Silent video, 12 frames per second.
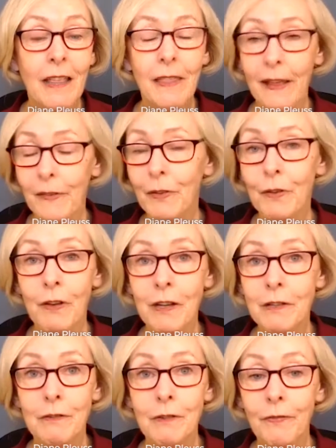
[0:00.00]
that's
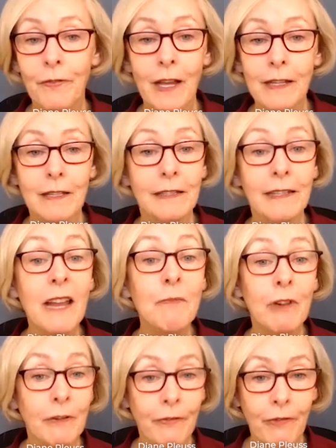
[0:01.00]
going to affect
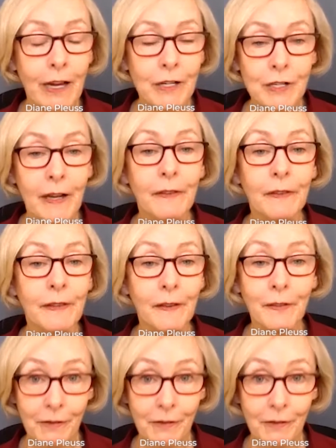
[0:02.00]
neighboring franchisees.